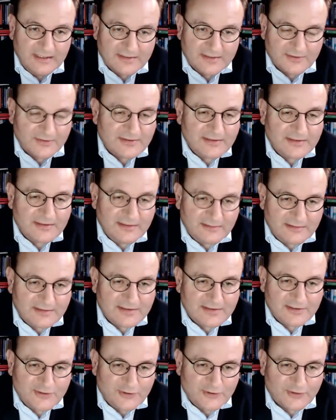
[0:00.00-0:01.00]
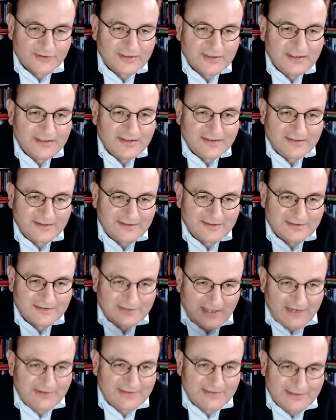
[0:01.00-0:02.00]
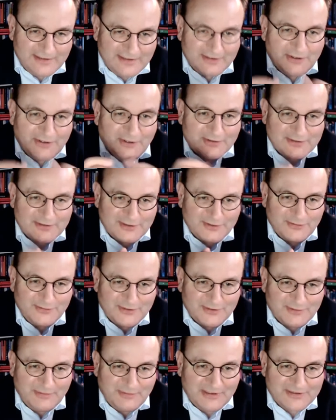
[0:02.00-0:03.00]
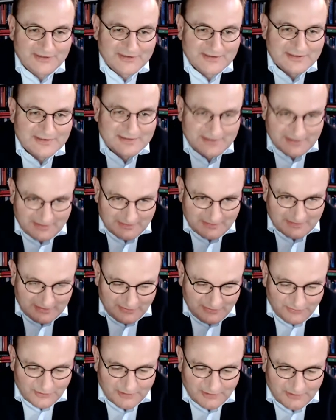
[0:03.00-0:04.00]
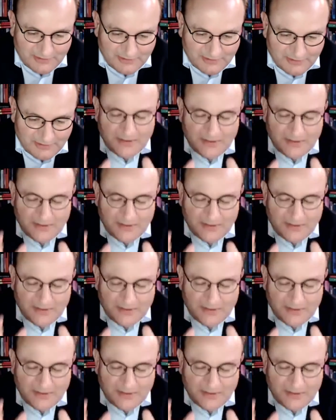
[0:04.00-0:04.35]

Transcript: So this is not directly an answer to your questions uh, in Europe,